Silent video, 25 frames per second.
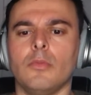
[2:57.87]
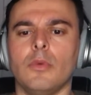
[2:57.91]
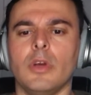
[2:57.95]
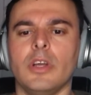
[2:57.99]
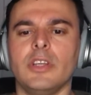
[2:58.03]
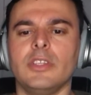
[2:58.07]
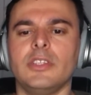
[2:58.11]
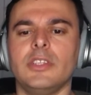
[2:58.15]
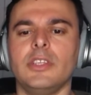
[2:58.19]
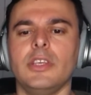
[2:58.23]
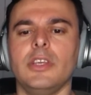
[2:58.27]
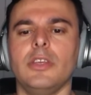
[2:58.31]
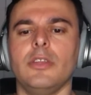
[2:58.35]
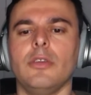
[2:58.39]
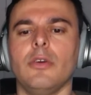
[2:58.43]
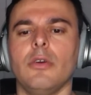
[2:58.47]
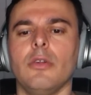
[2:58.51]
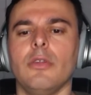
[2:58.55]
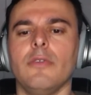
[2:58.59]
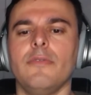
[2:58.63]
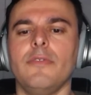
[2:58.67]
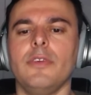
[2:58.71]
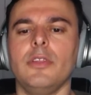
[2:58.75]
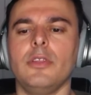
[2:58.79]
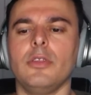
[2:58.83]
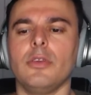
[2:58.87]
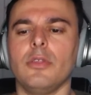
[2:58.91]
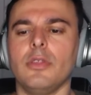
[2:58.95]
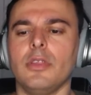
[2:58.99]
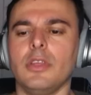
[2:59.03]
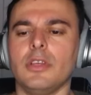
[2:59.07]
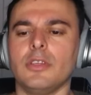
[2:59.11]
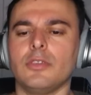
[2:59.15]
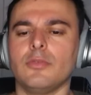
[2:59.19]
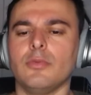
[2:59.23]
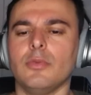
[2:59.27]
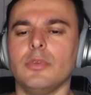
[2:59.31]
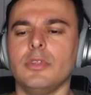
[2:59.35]
I see in all the video
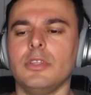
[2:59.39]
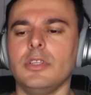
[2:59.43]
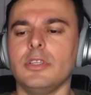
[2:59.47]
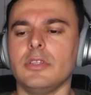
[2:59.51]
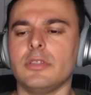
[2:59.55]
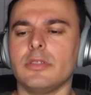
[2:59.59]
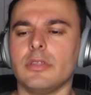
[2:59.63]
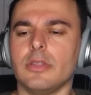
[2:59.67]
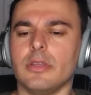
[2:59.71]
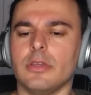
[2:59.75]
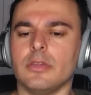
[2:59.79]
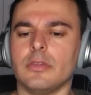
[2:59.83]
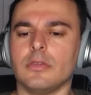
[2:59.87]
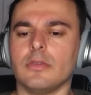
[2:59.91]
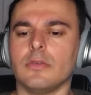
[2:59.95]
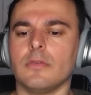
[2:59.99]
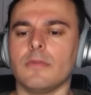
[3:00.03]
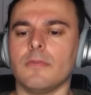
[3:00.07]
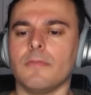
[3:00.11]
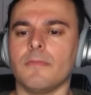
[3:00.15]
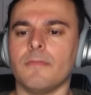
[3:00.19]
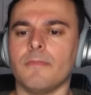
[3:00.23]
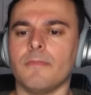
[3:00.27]
this. What is this?